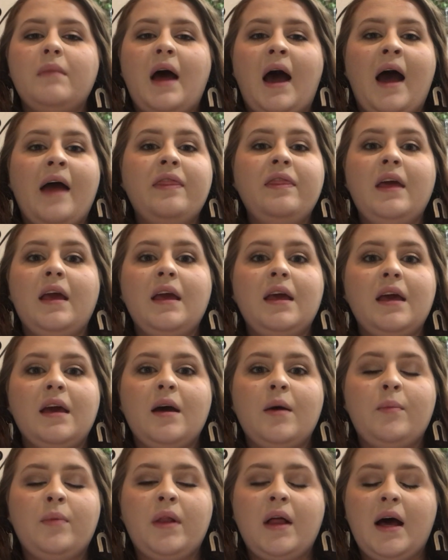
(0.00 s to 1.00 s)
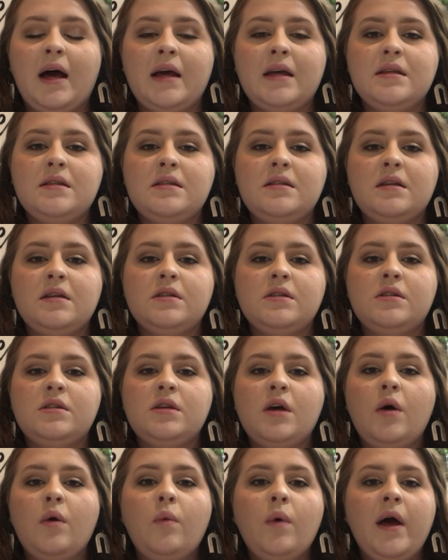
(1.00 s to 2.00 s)
I think it applies
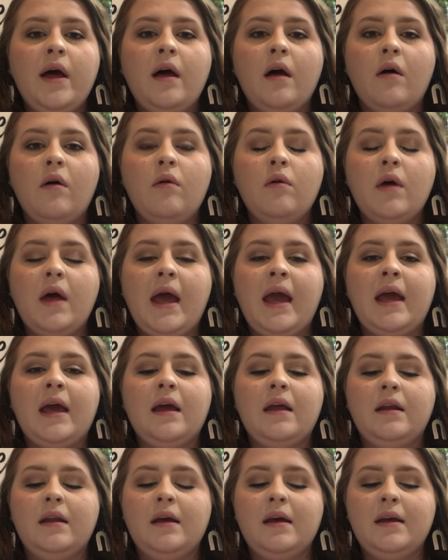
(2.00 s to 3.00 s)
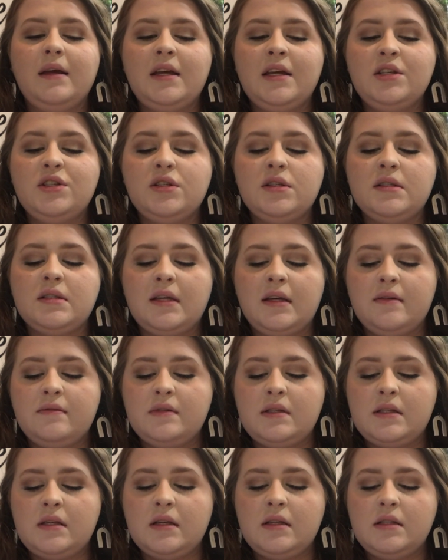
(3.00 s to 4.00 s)
so well, and it just
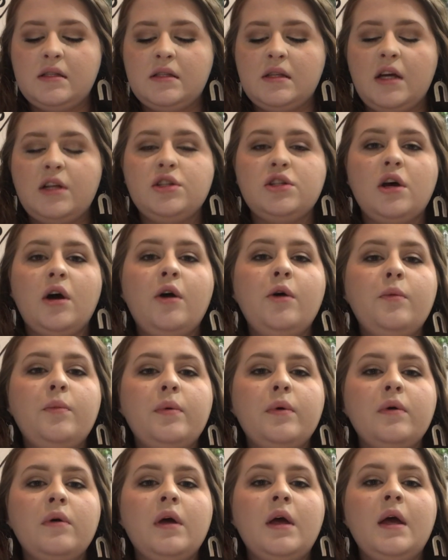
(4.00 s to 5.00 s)
gives such hope